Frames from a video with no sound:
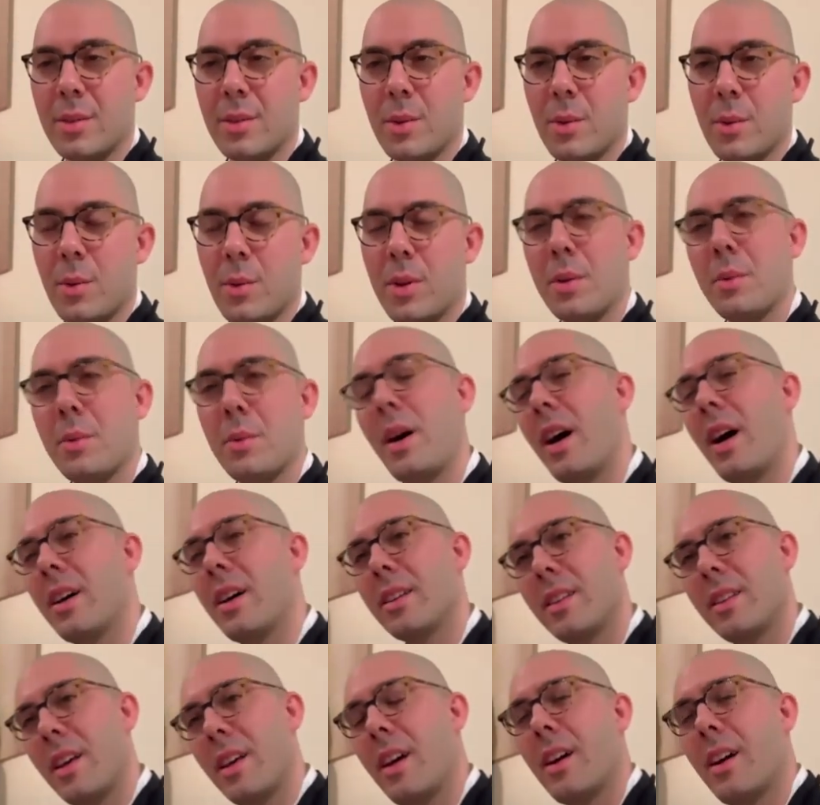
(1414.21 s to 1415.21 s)
Or what
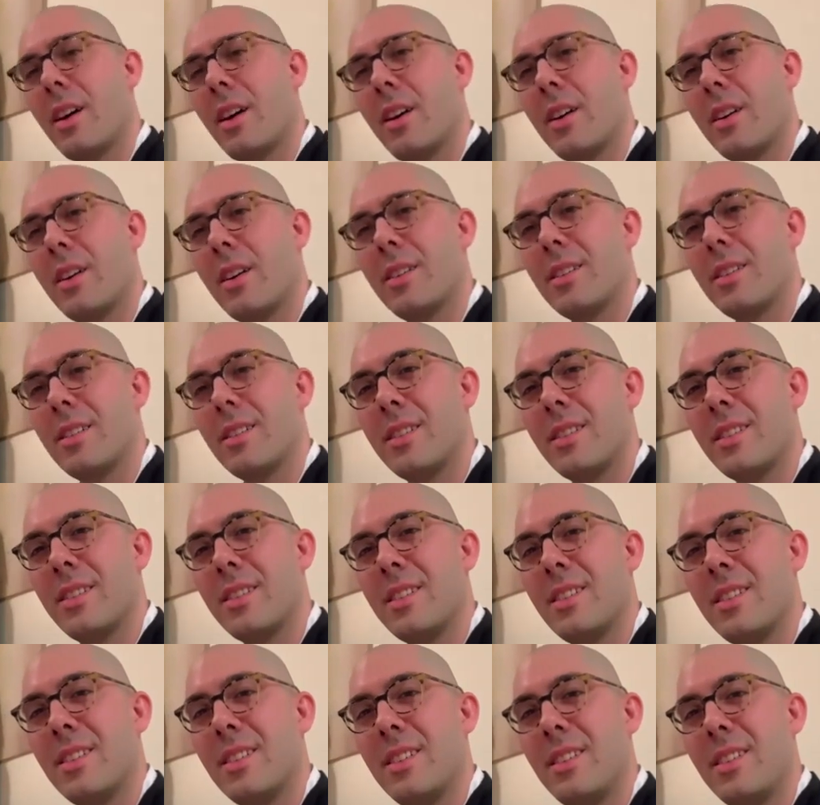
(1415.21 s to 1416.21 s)
about there?
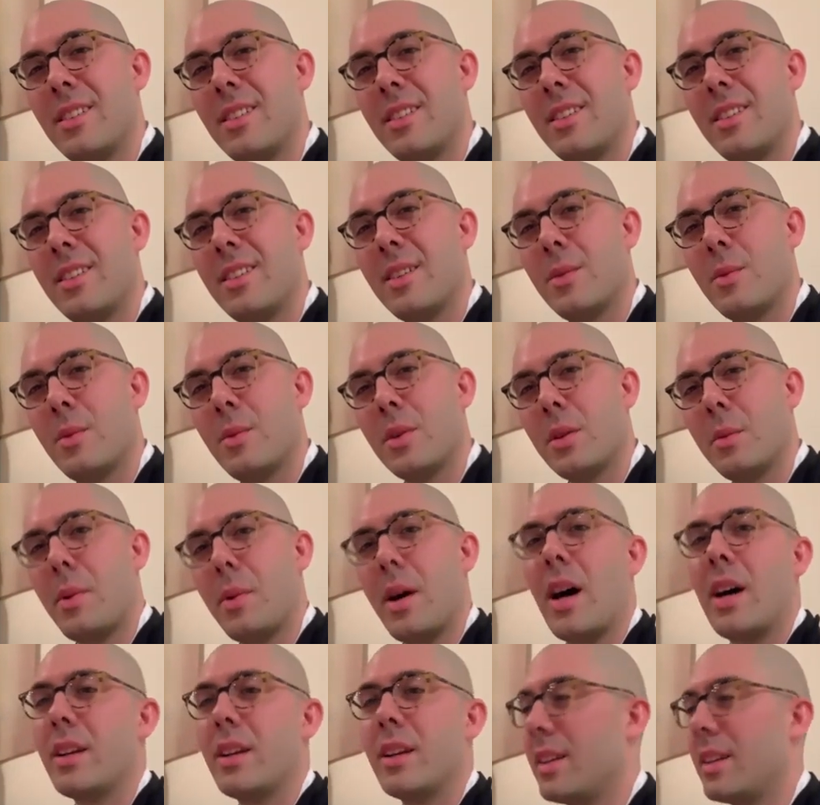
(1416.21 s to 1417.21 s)
What
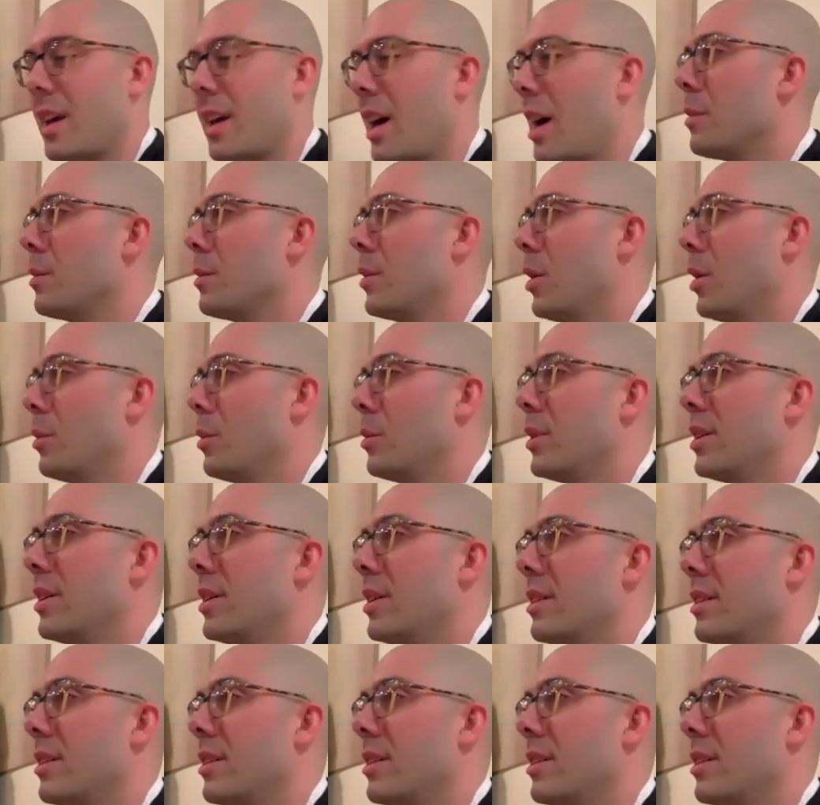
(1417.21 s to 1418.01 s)
about in that moment?